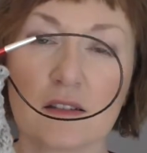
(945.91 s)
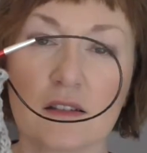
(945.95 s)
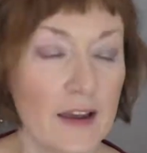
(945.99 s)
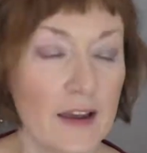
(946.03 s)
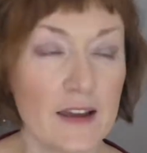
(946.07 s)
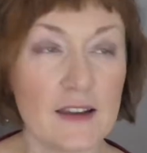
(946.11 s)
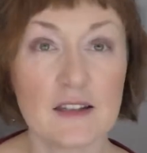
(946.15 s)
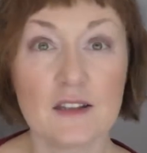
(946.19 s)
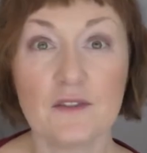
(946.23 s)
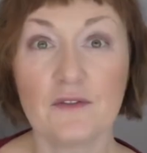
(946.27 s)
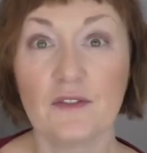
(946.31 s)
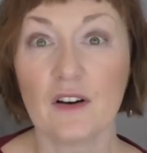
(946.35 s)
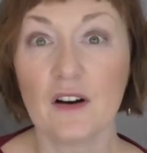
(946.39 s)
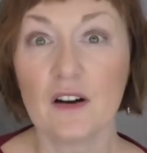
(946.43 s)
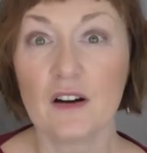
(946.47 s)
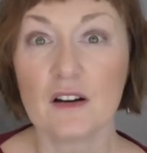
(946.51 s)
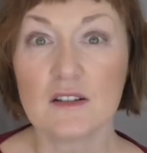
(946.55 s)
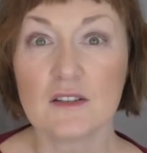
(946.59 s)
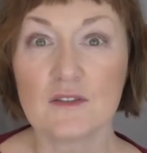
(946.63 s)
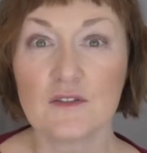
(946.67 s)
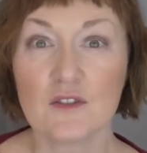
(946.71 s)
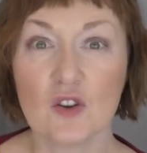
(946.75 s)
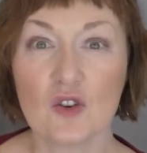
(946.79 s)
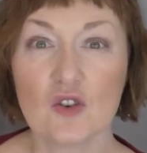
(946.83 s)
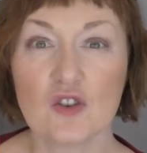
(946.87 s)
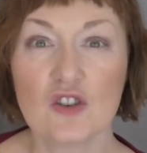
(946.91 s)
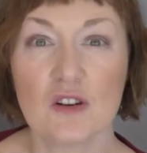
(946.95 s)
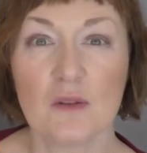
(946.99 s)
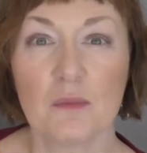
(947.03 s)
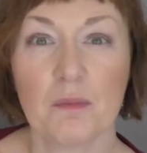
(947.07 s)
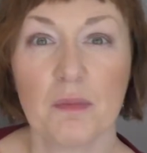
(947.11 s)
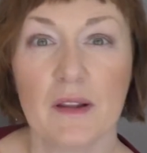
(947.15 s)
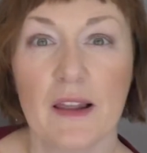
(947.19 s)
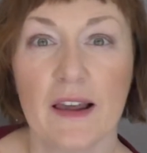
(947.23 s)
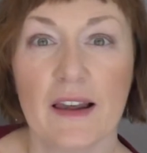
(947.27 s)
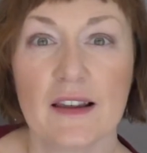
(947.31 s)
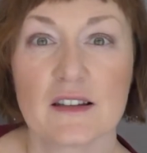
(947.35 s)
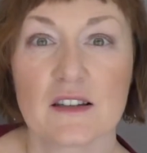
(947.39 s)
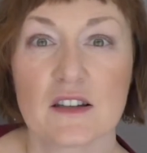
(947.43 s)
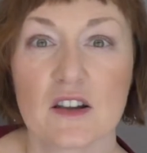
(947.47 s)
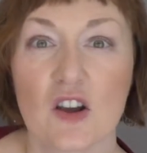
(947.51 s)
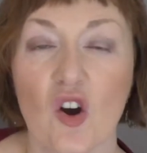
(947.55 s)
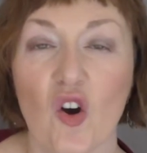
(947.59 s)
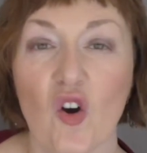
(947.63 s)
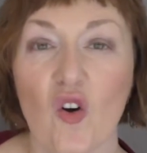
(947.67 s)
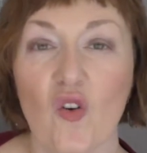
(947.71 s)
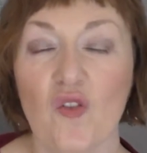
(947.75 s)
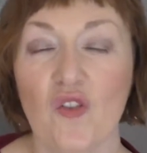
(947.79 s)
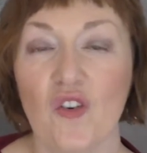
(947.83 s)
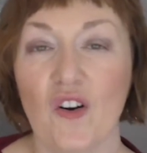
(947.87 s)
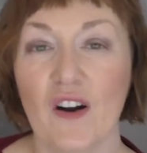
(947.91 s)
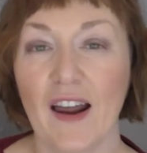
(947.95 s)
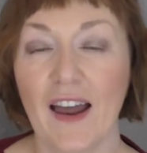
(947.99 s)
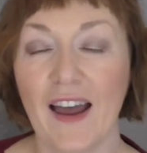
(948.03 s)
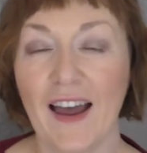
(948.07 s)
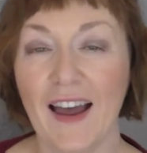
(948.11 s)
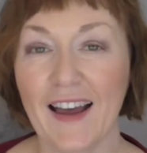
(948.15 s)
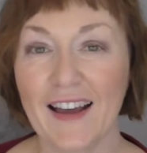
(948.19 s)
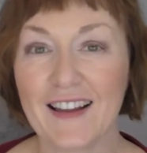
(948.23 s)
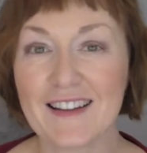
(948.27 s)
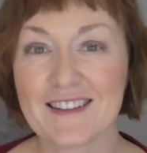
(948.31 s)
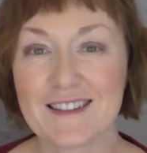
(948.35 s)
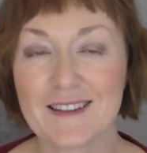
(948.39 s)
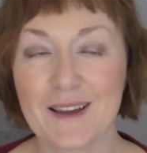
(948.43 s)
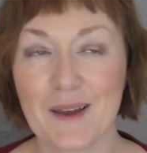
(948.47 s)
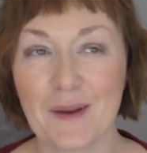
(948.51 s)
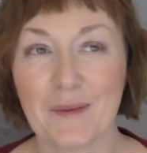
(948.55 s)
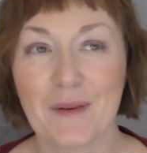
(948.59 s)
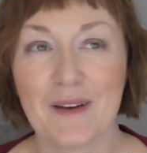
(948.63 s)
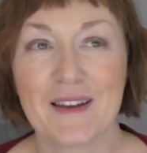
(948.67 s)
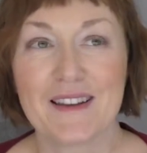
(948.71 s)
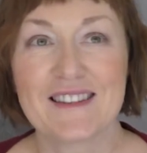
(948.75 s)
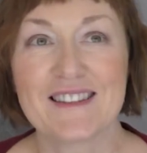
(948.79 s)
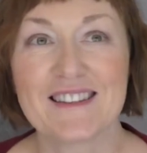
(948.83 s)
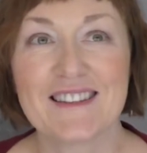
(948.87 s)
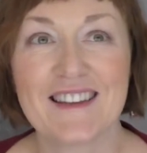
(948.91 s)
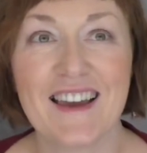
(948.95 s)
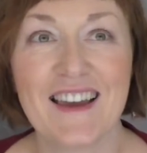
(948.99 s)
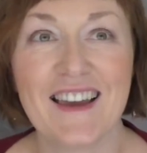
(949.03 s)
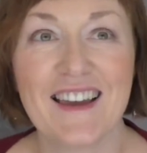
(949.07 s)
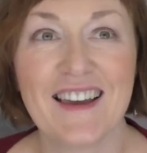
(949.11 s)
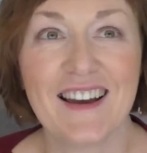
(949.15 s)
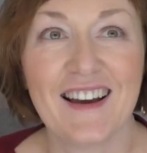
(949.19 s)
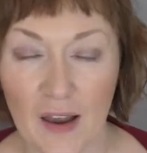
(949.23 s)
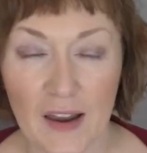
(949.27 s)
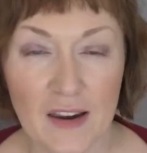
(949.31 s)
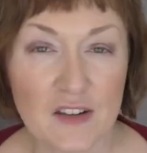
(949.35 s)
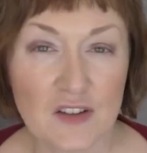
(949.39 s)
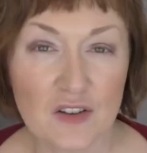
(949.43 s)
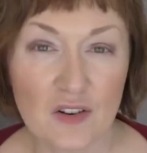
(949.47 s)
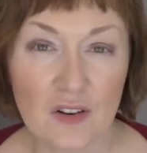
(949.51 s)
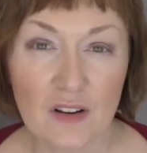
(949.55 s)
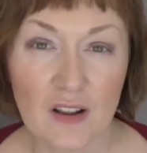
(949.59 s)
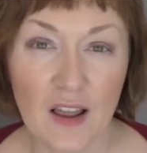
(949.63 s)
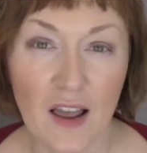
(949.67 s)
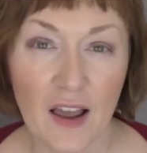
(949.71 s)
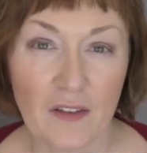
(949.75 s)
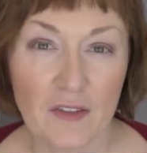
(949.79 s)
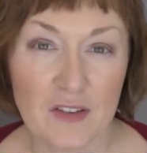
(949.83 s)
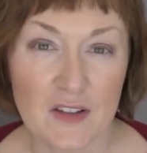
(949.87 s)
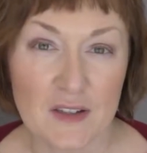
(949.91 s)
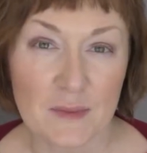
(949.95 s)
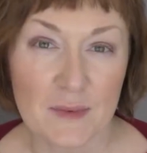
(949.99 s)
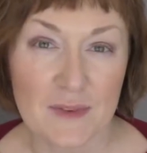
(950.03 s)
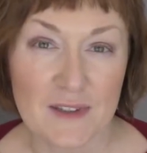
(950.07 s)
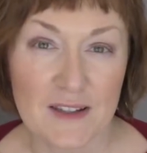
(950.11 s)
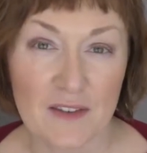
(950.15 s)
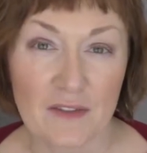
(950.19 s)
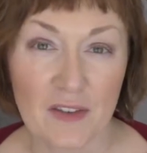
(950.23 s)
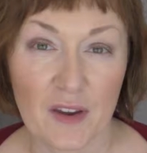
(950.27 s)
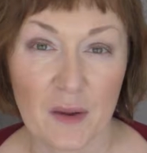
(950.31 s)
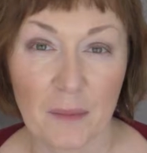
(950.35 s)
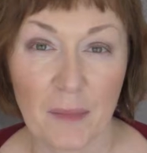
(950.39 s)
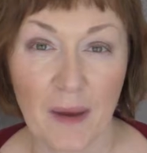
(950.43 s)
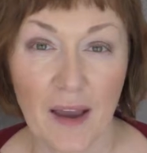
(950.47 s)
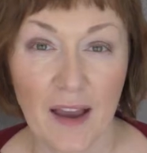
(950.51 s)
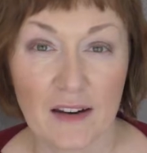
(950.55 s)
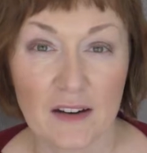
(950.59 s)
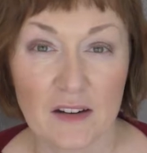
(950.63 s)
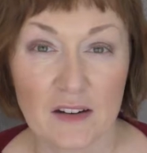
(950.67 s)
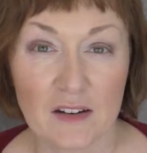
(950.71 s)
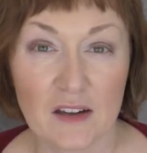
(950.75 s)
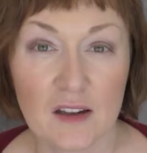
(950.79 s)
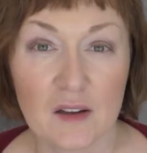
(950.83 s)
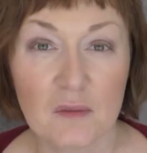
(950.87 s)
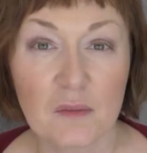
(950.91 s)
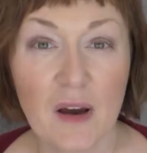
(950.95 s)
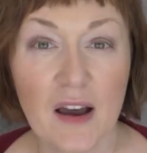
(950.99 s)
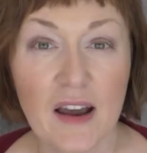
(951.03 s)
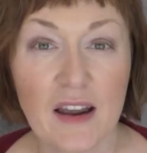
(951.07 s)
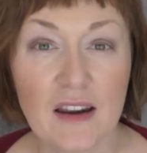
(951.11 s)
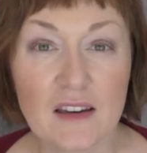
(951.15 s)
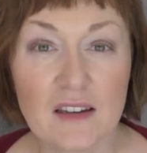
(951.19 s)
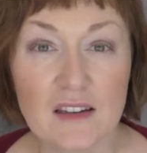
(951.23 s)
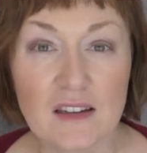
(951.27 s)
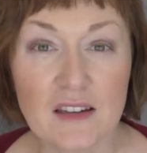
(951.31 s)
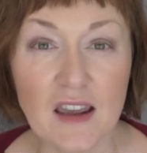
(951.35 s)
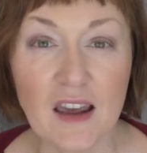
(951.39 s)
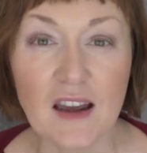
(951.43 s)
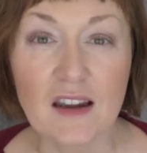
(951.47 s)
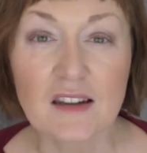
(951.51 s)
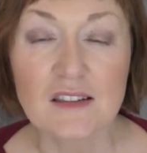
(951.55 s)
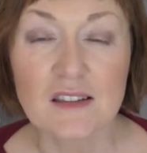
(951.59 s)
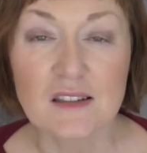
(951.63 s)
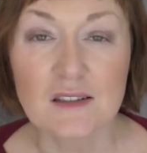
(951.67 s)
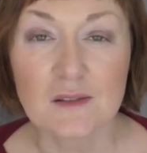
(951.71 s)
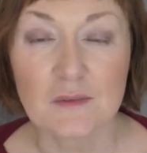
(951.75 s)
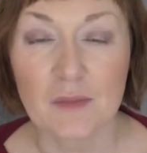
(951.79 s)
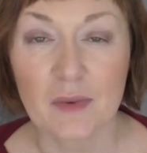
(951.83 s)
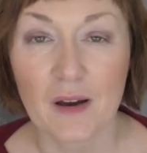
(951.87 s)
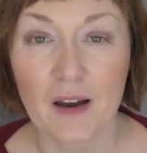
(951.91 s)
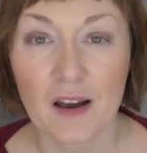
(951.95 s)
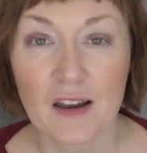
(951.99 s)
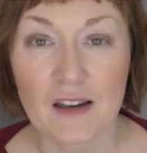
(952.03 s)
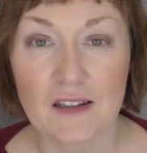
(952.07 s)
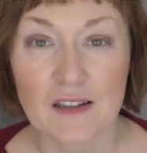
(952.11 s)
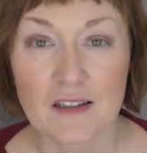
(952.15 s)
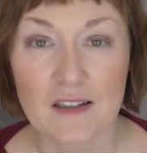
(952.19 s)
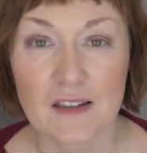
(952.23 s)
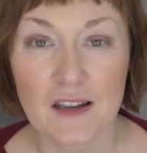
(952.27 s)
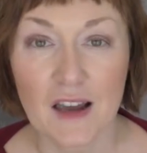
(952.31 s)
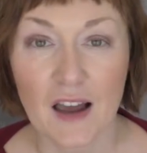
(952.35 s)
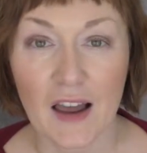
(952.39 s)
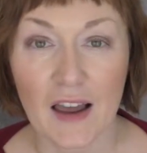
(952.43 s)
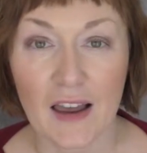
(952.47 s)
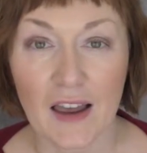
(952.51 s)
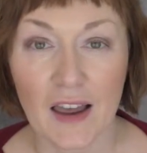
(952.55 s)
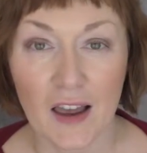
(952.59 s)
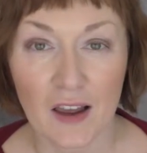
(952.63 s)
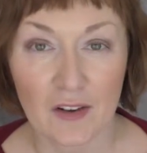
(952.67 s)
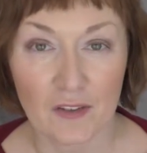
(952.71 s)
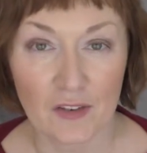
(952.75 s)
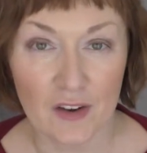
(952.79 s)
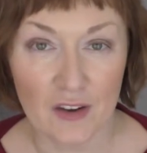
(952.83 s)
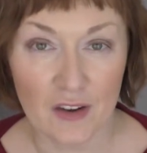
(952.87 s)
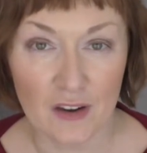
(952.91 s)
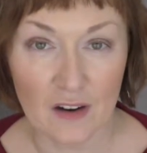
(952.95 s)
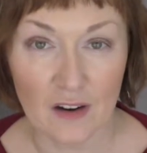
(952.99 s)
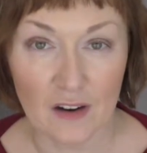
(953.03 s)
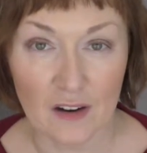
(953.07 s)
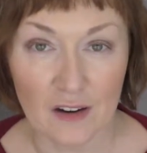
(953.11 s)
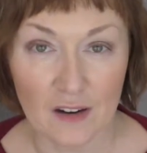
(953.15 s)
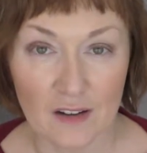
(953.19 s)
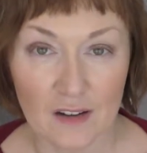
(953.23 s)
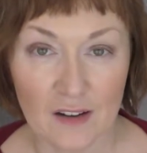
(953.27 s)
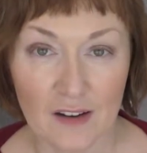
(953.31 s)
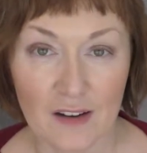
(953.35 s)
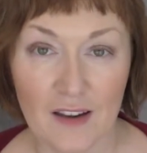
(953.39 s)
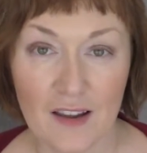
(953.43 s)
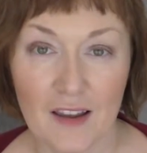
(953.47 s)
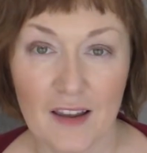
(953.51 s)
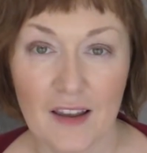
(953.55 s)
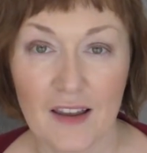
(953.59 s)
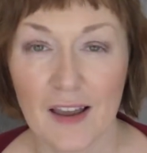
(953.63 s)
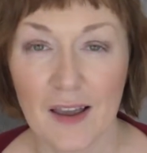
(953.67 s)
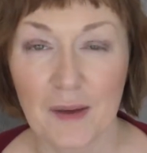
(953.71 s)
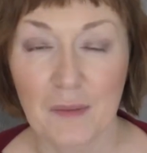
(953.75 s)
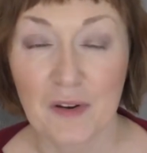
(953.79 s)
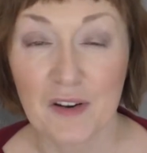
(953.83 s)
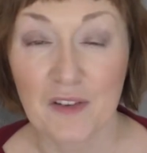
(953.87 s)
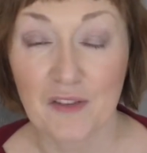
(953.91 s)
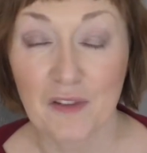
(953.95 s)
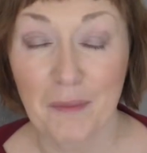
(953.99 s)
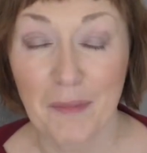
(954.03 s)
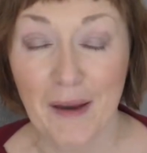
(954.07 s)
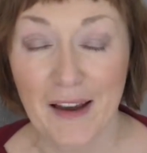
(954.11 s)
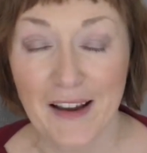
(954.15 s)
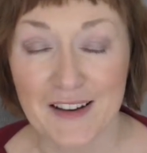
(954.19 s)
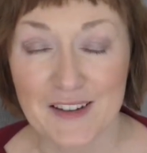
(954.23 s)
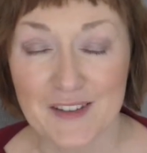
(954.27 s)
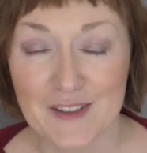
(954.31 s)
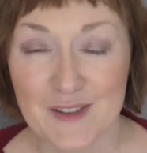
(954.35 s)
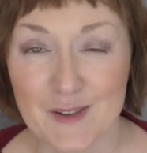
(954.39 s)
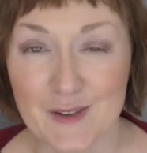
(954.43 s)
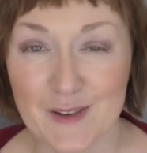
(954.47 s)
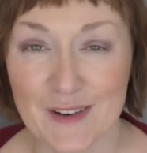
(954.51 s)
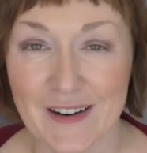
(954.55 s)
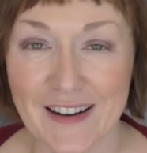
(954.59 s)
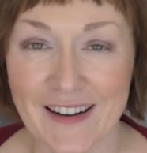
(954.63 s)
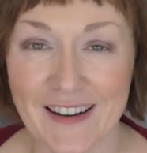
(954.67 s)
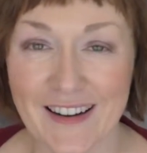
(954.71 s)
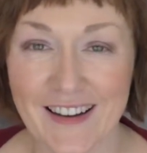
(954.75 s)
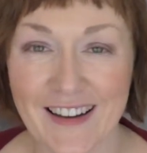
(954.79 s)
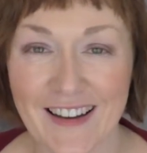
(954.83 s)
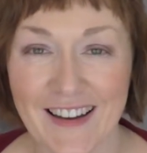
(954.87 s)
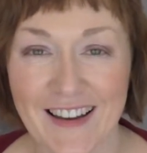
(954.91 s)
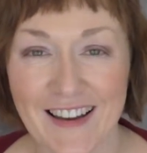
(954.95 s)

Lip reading: As far as future plans go for hats, I must say I don't have a specific pattern in mind yet, but I have a yarn. A bit of a backstory.